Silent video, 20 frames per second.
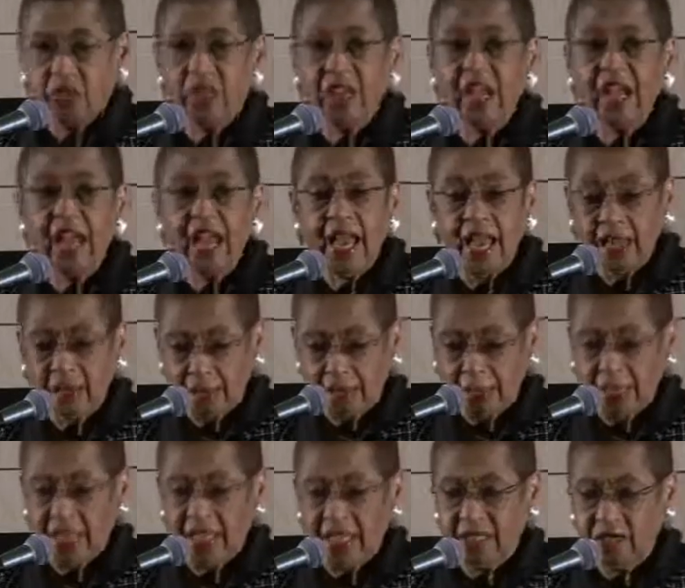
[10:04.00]
there had
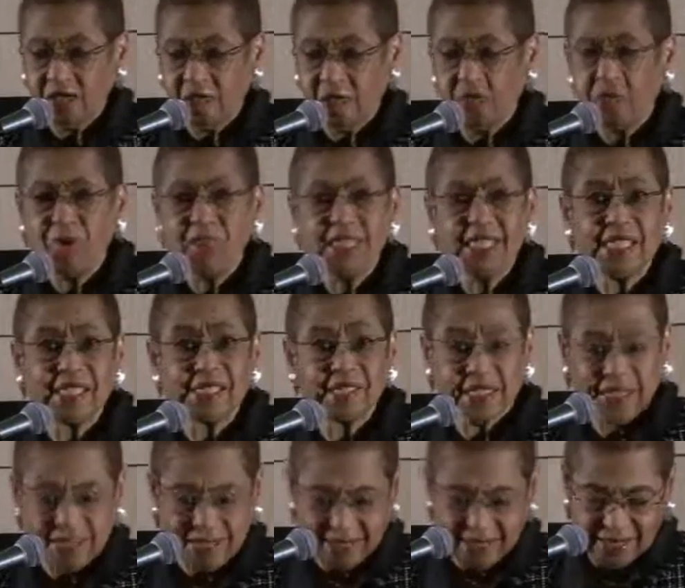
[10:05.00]
been
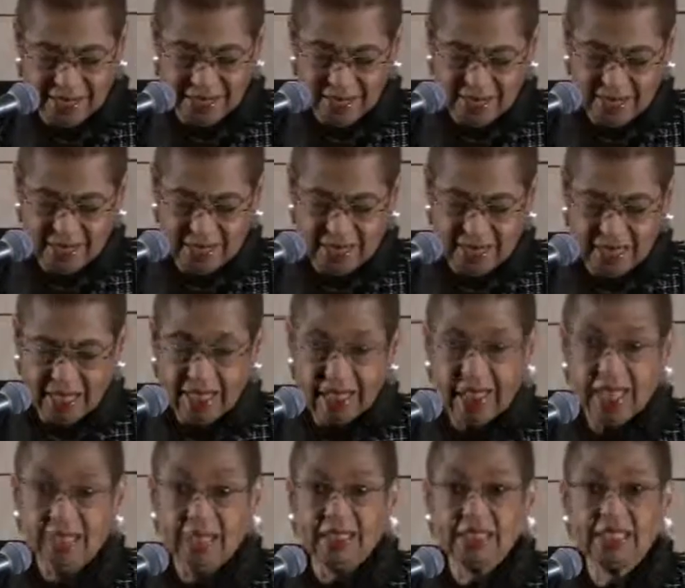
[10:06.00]
recent
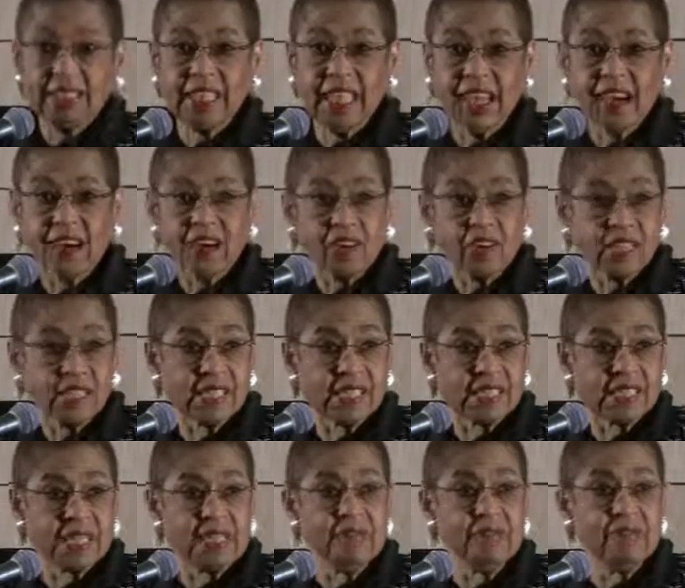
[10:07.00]

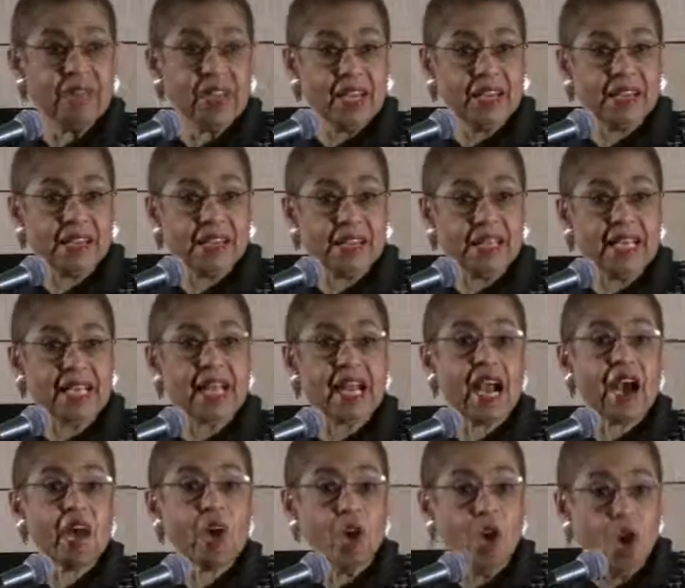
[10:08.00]
terrorist events in
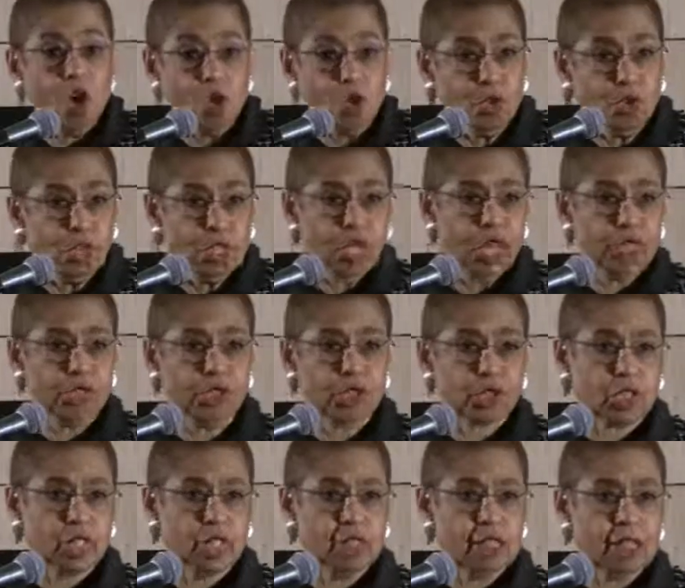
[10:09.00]
our own
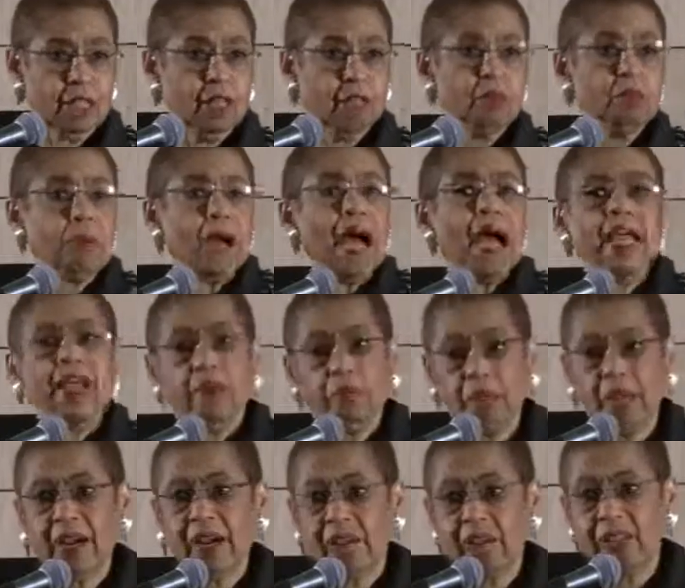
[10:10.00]
country by
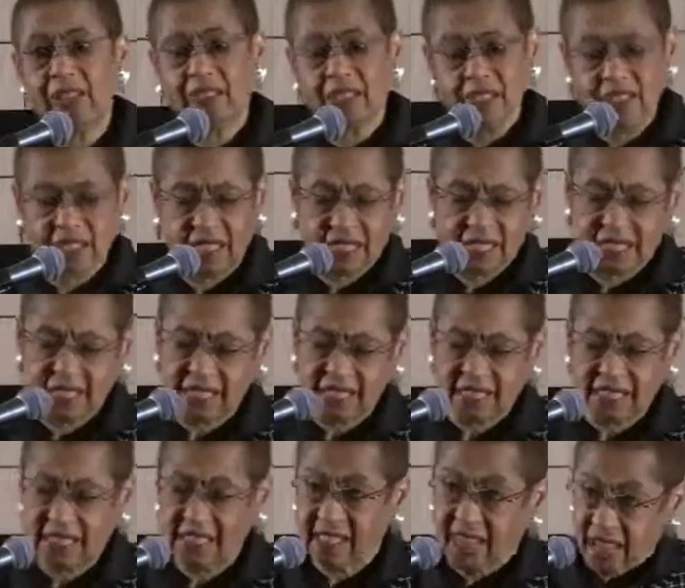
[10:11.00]
American
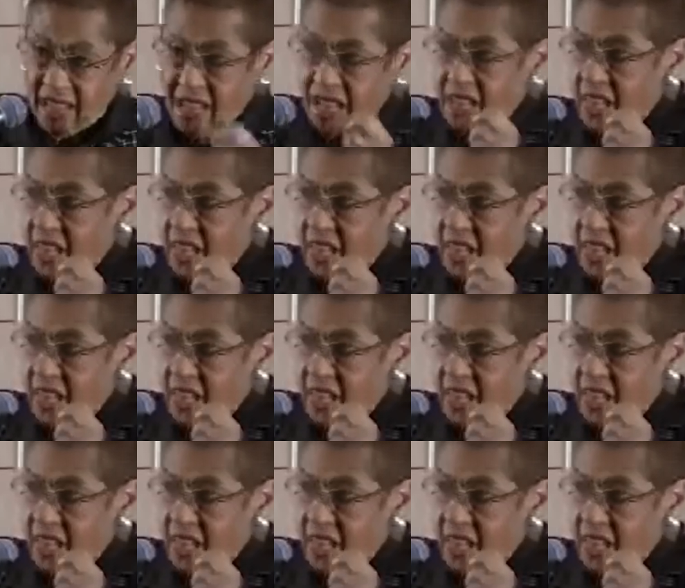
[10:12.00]
citizens.